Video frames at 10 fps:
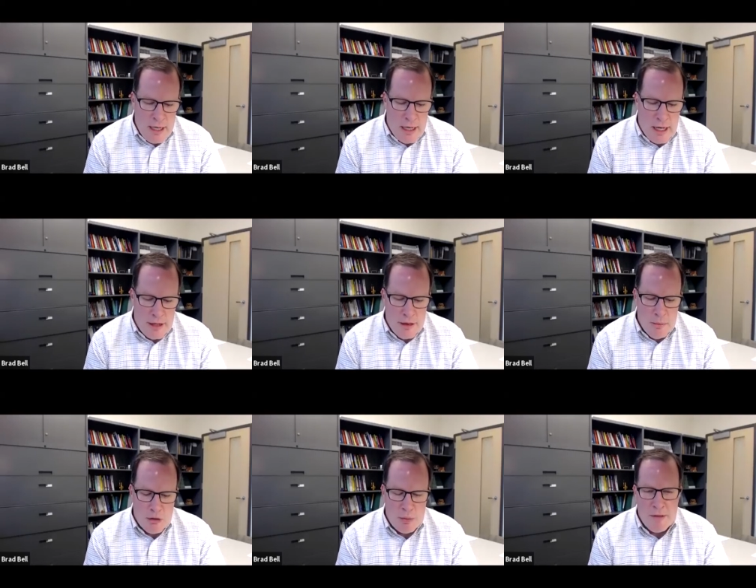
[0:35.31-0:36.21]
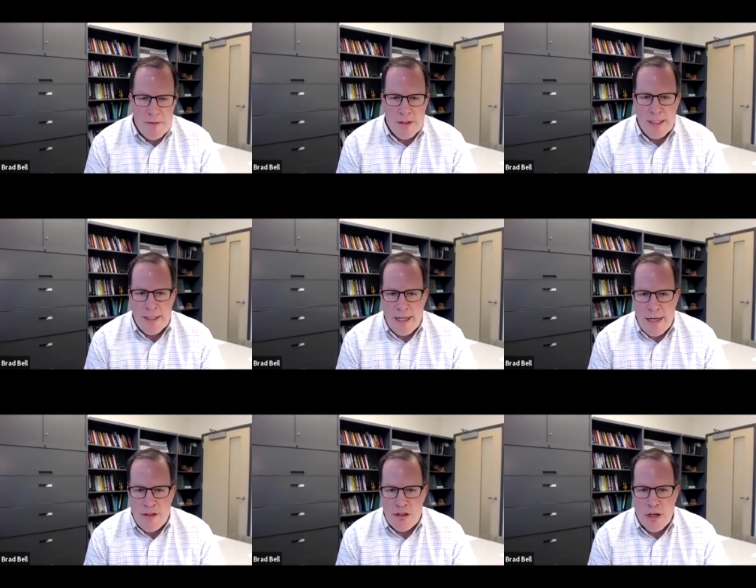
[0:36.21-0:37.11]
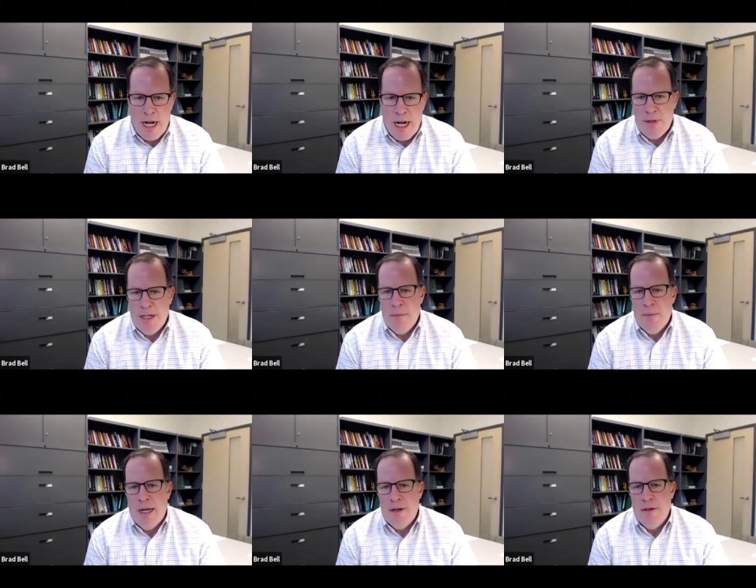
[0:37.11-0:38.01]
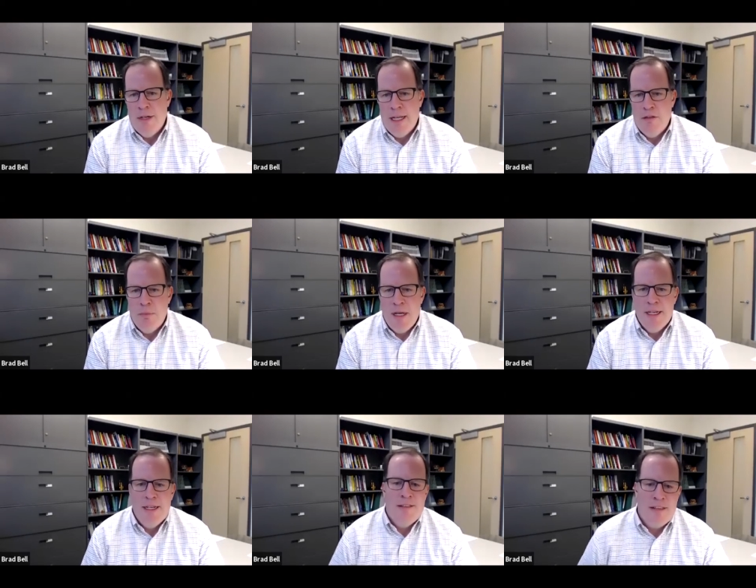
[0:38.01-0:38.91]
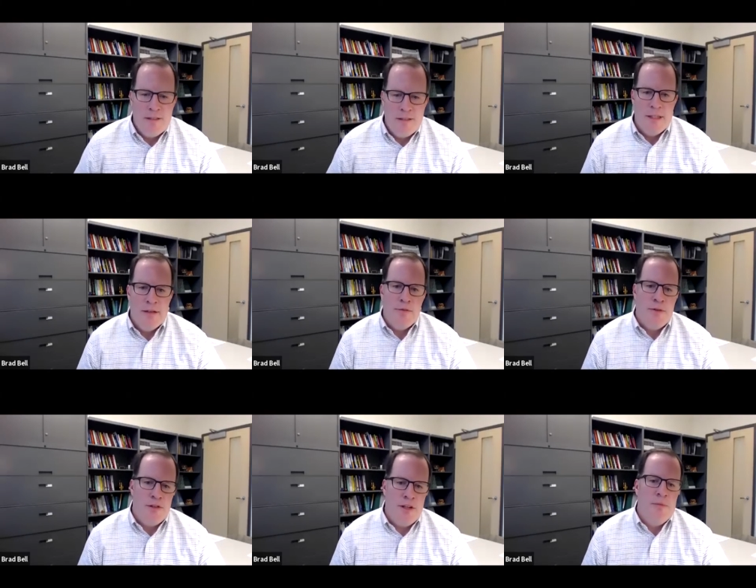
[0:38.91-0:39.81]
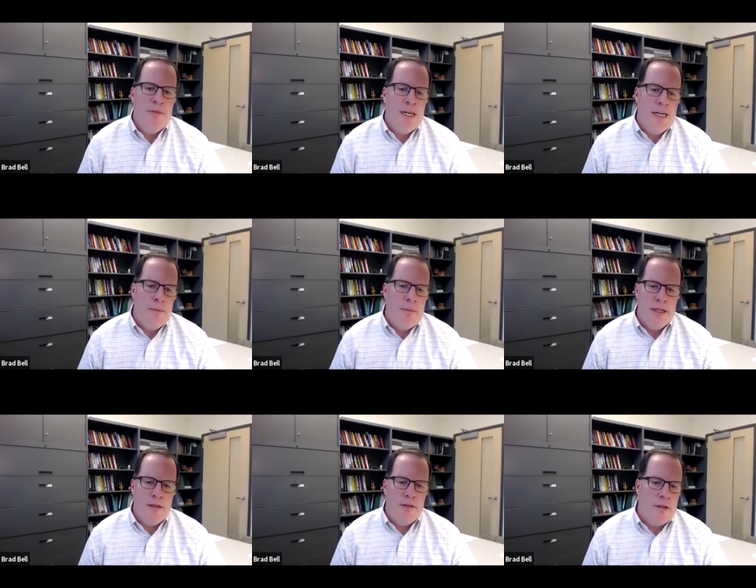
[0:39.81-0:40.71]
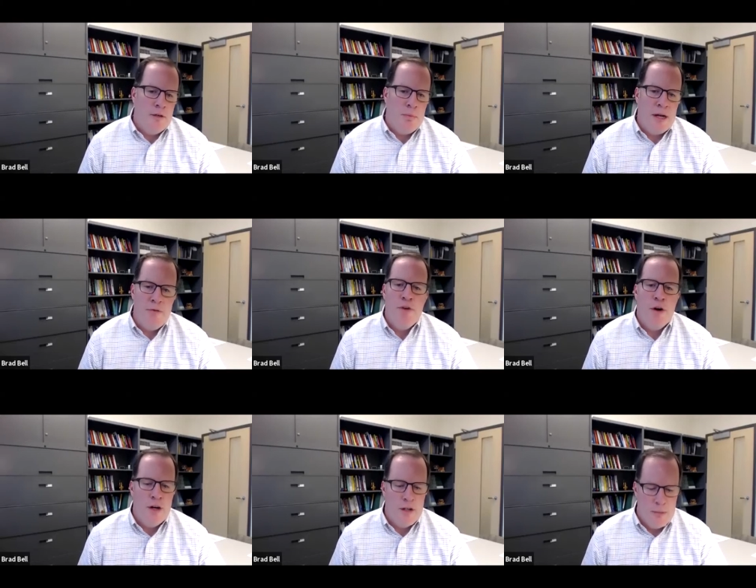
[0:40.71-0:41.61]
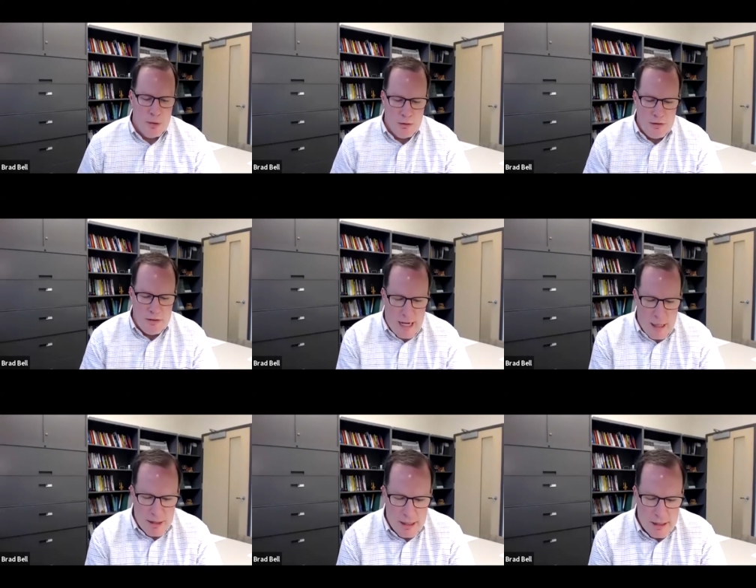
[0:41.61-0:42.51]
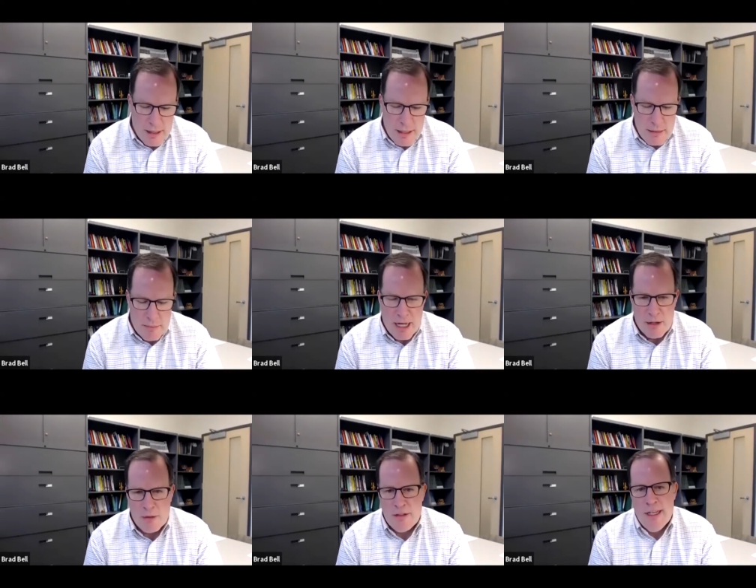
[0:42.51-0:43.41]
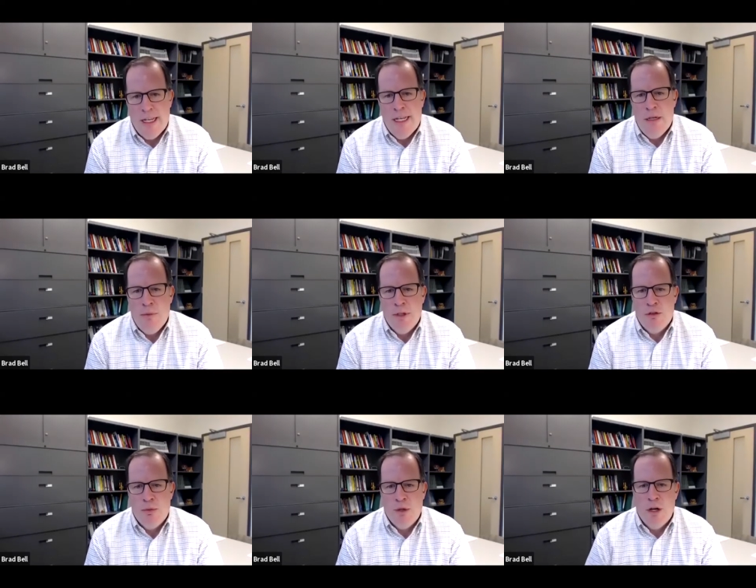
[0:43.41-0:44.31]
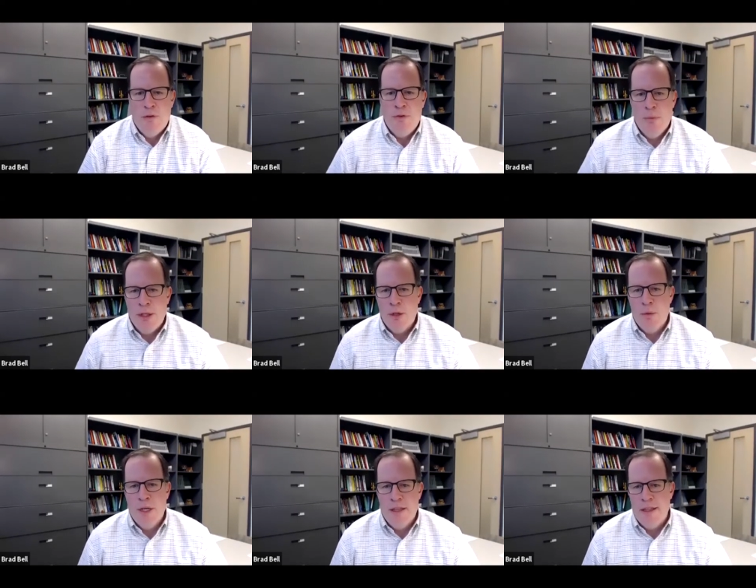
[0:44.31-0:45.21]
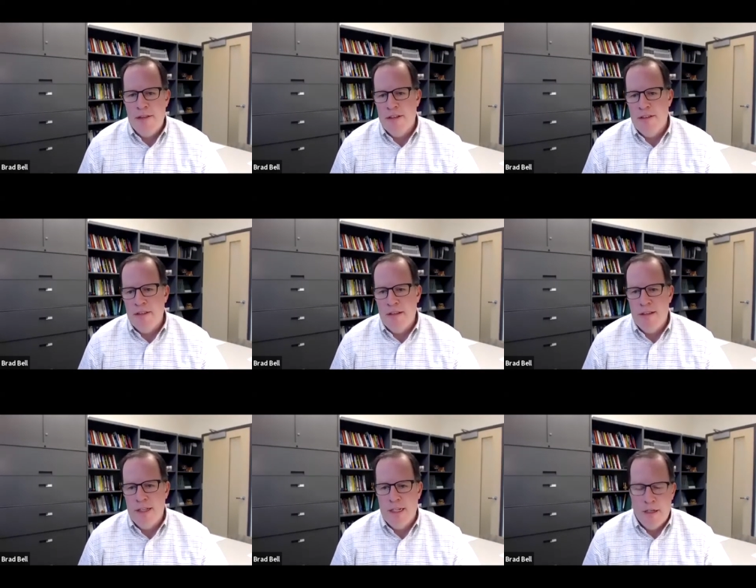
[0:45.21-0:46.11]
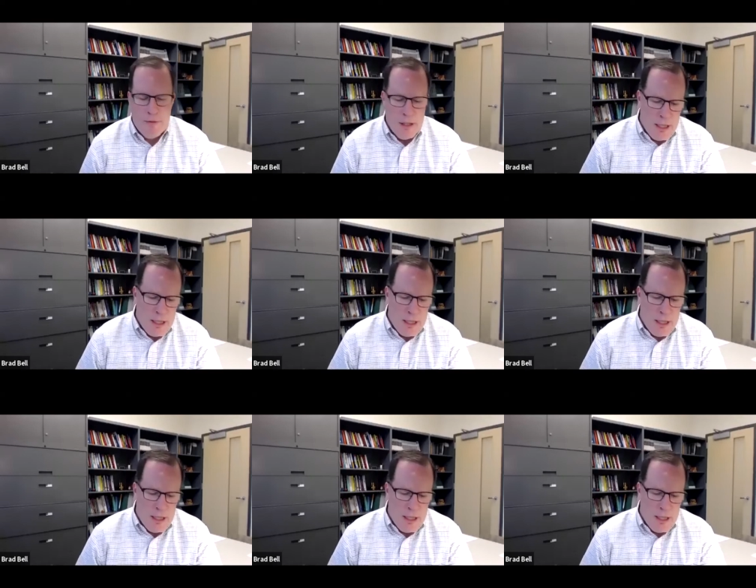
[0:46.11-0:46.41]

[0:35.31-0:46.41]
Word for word: Uh, the most prevalent HR operating model has been in existence for some time and is, is by far the most dominant model today, which we're all familiar with, is consisting of